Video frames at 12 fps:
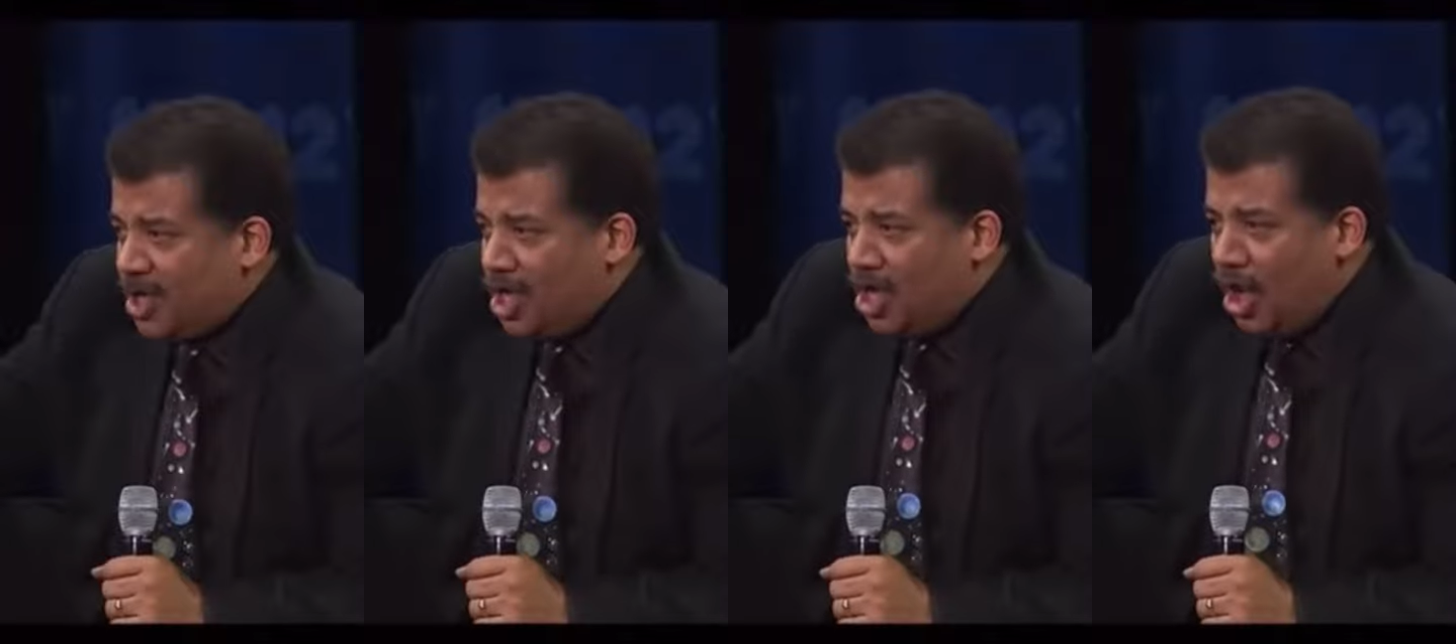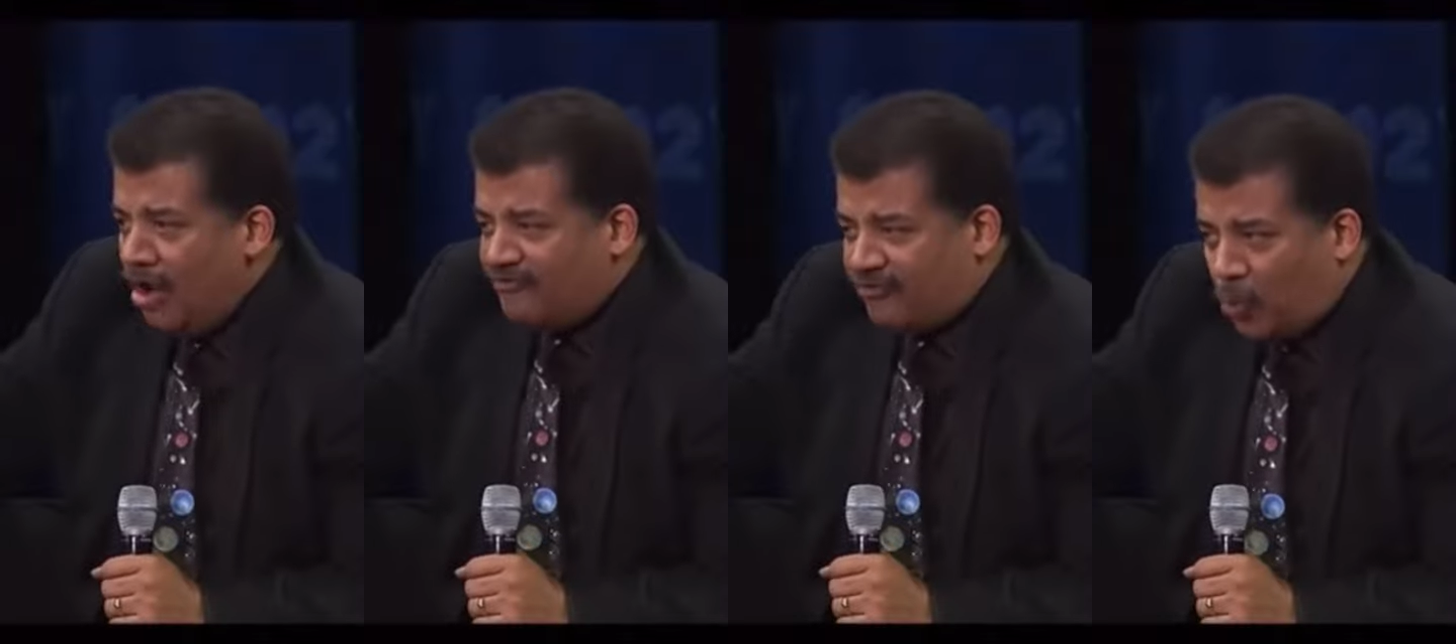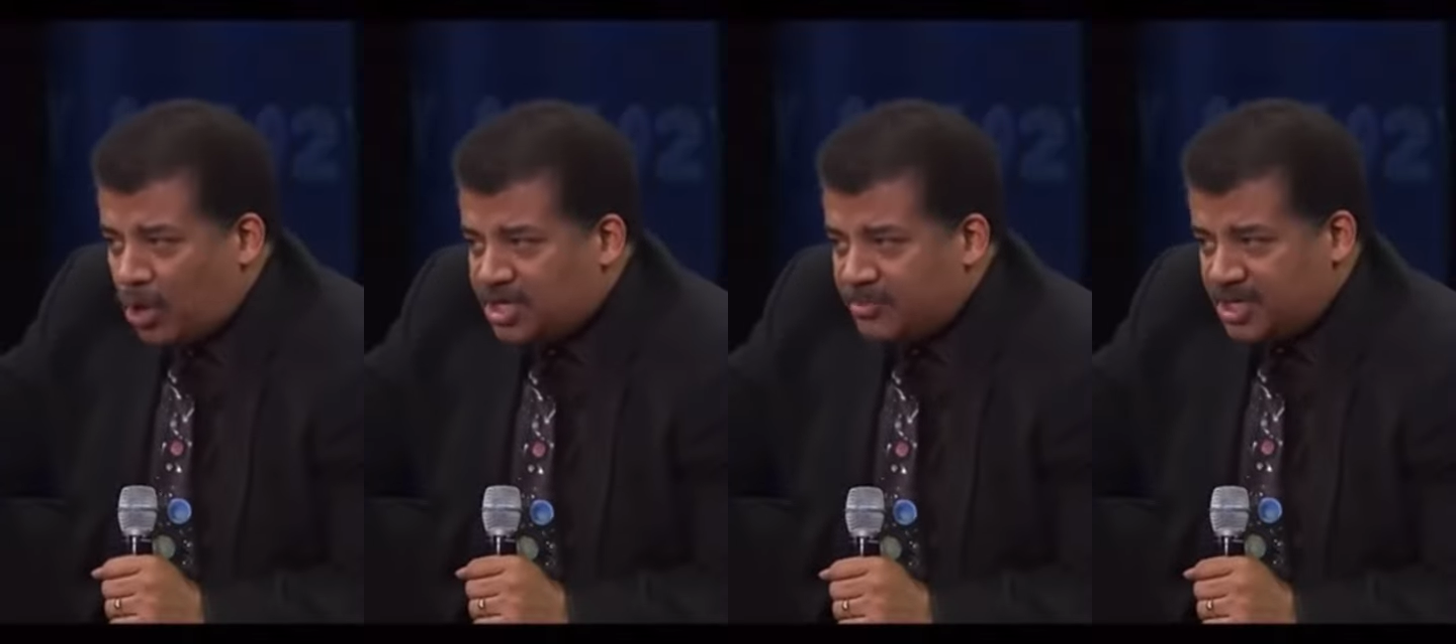a
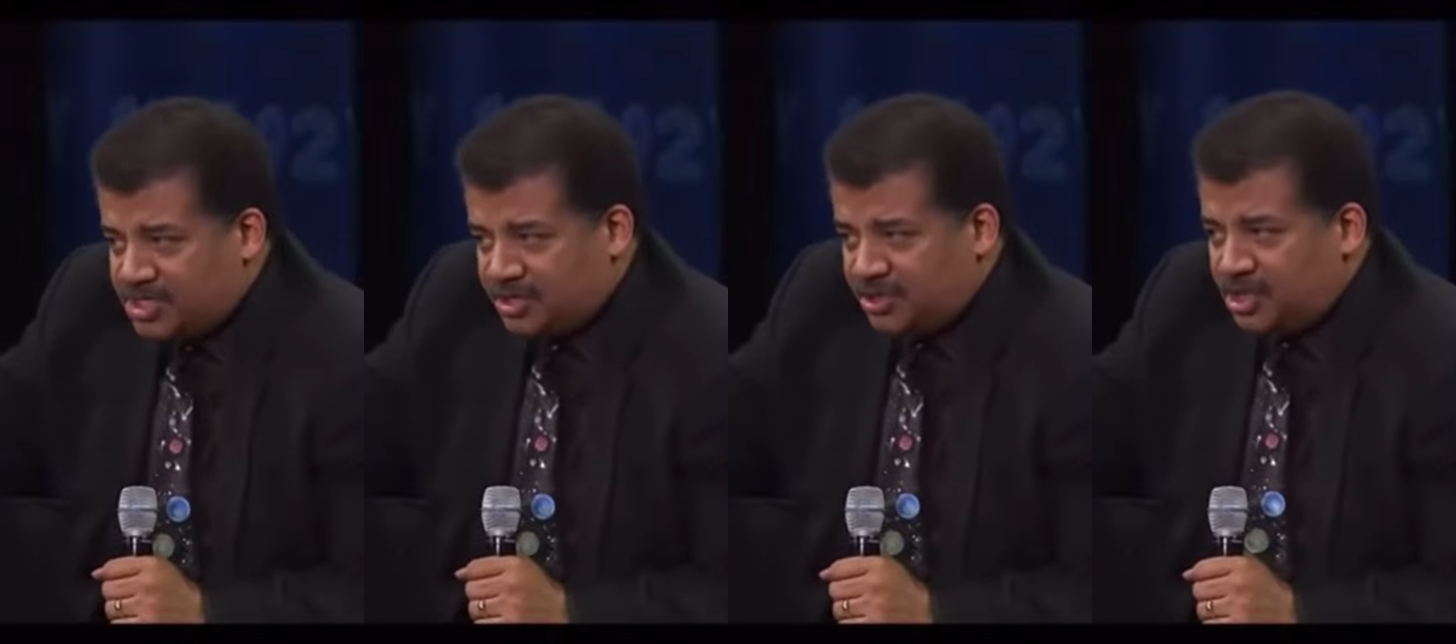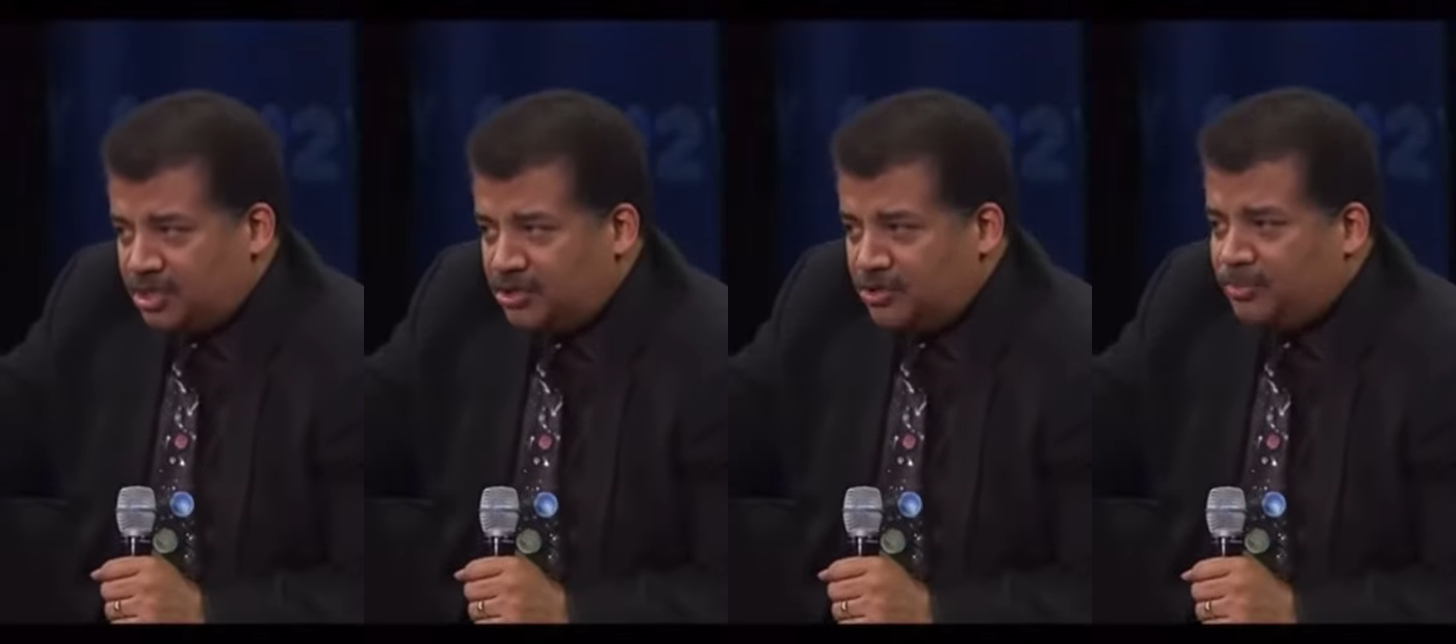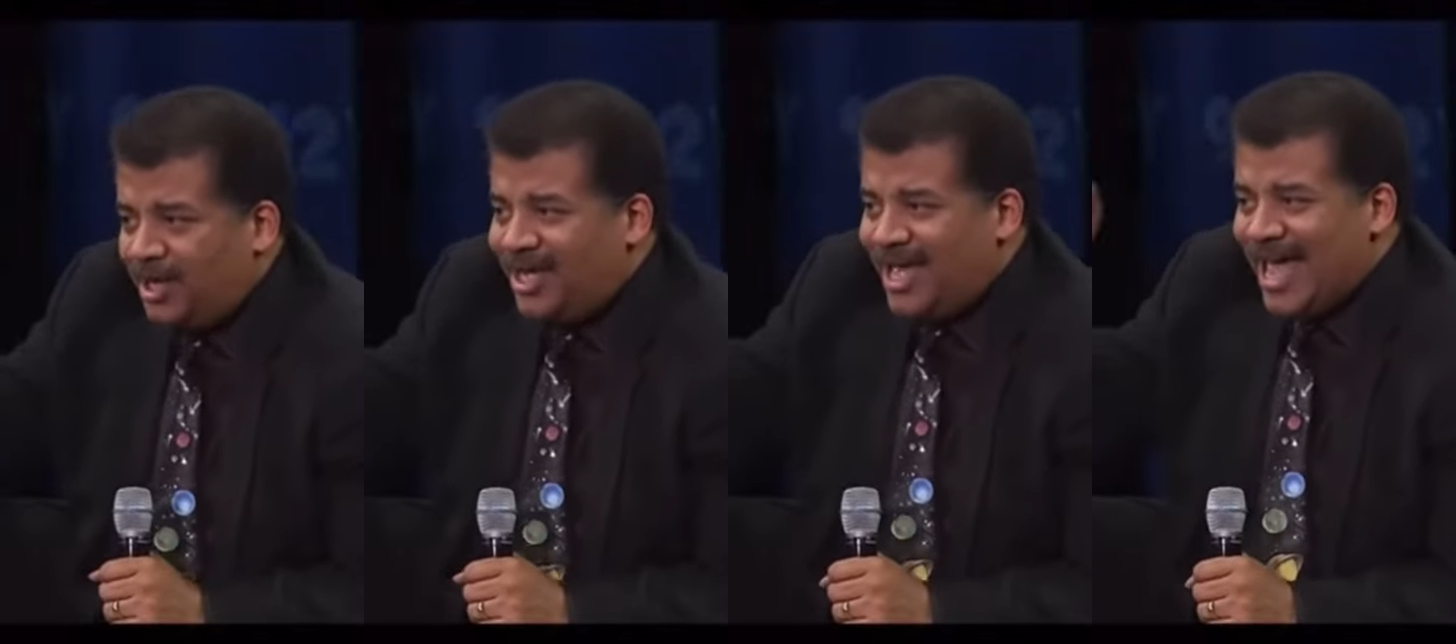four-dimensional cube
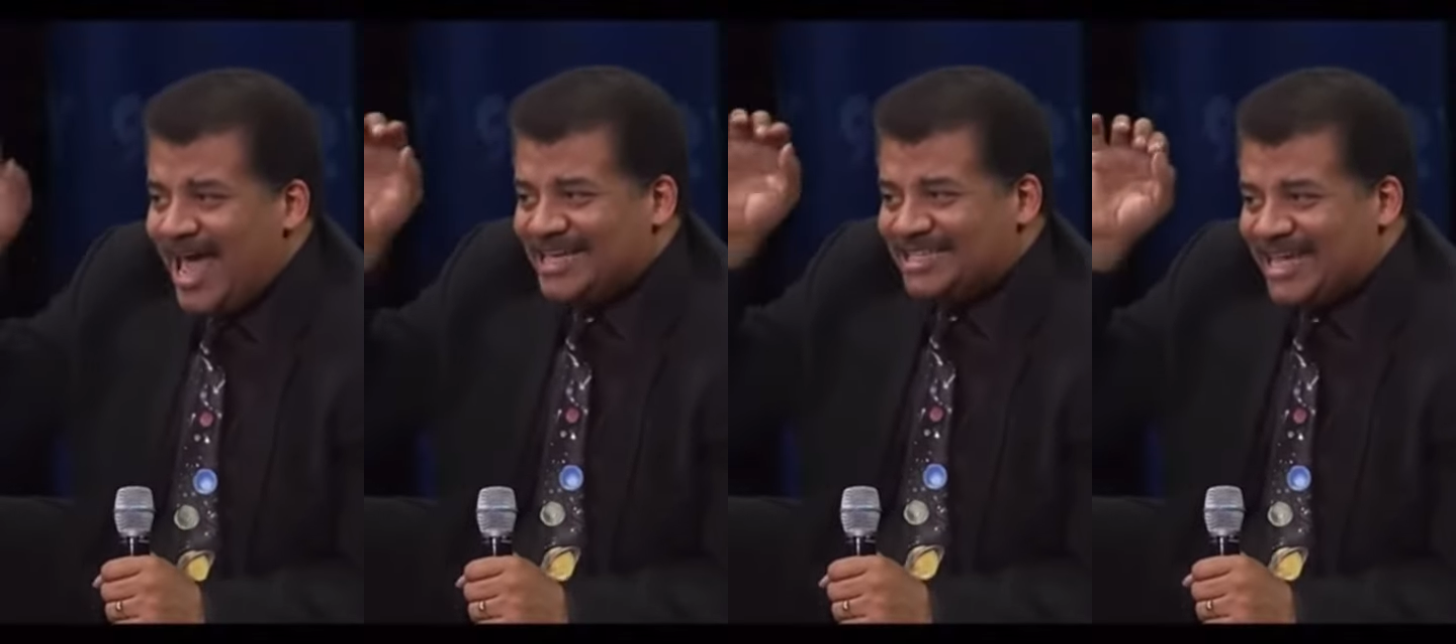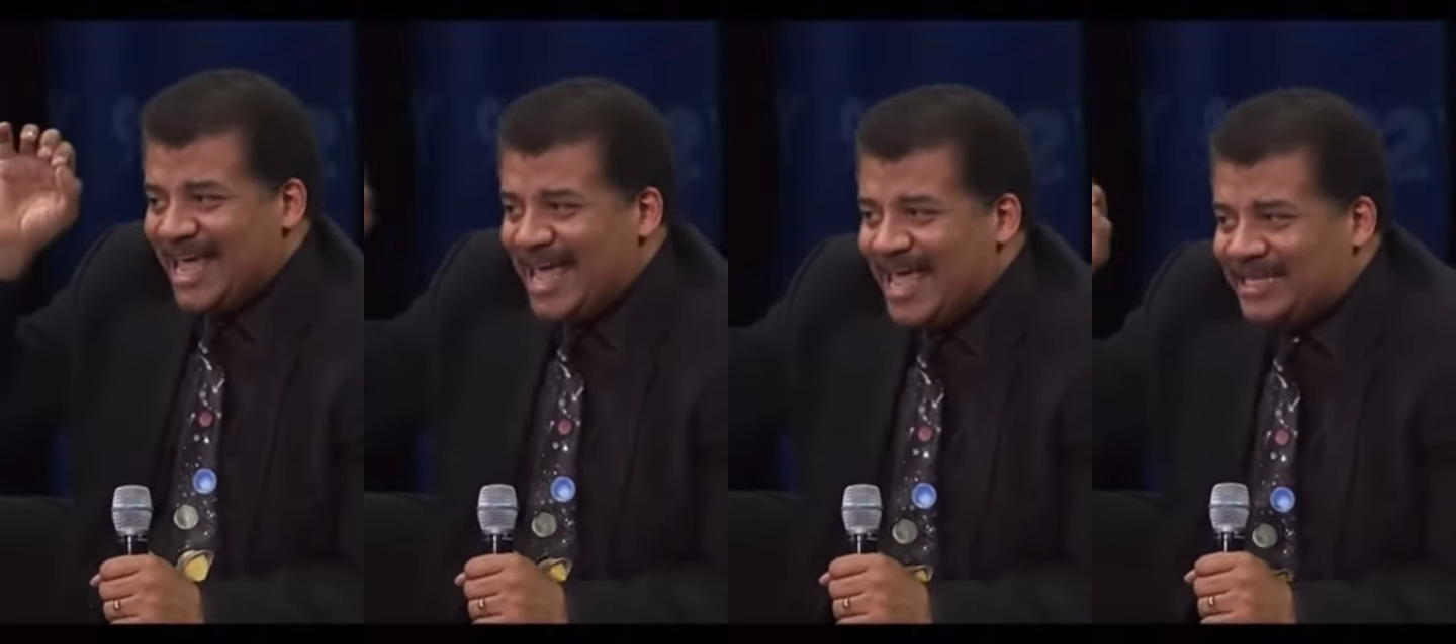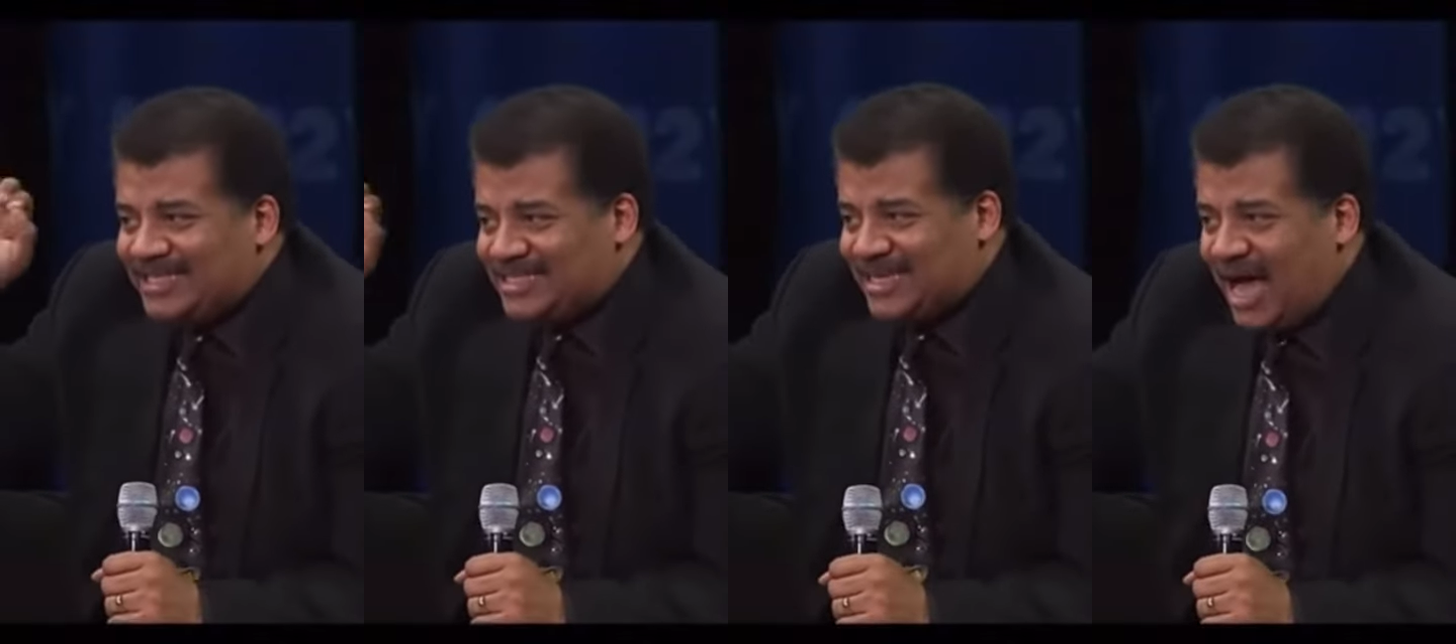has eight
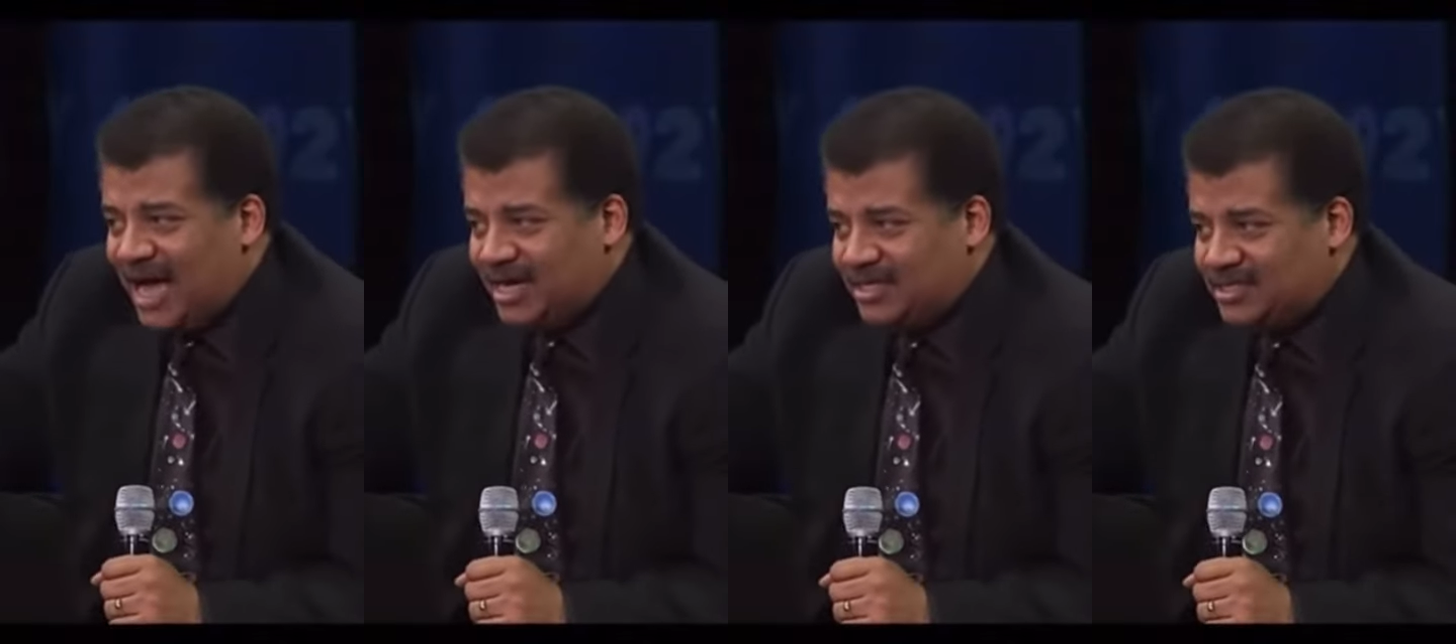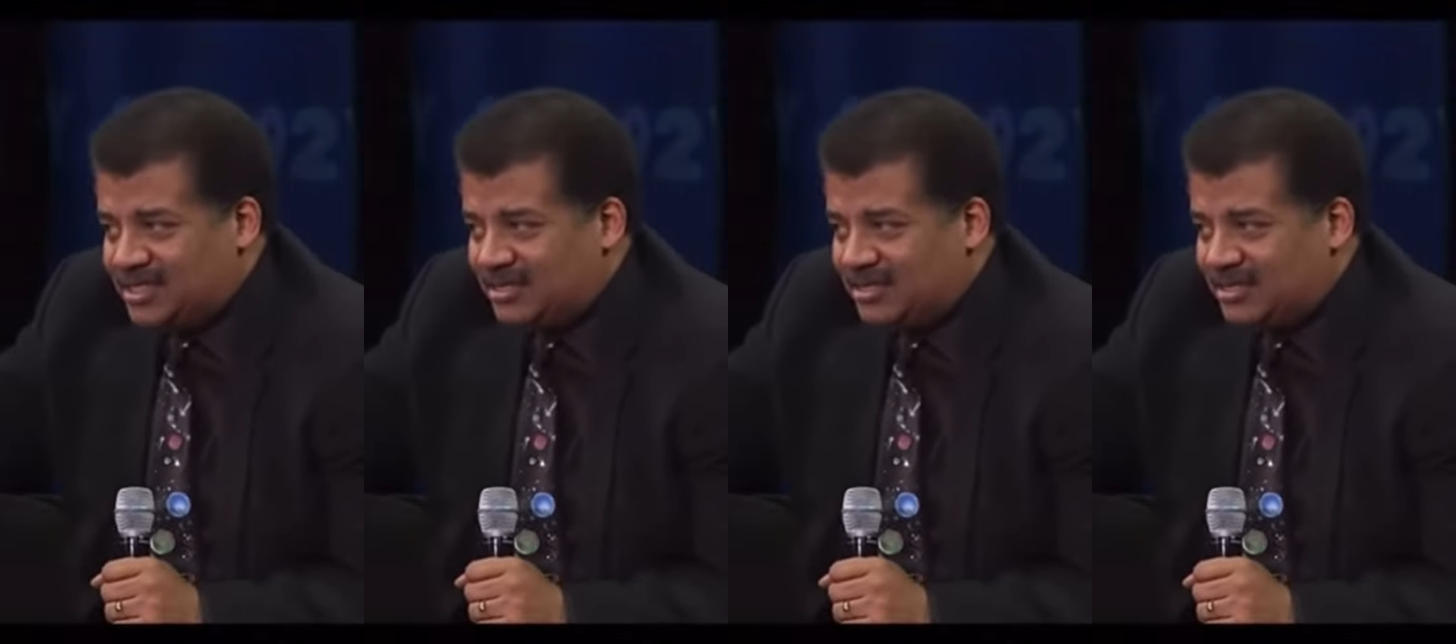sides.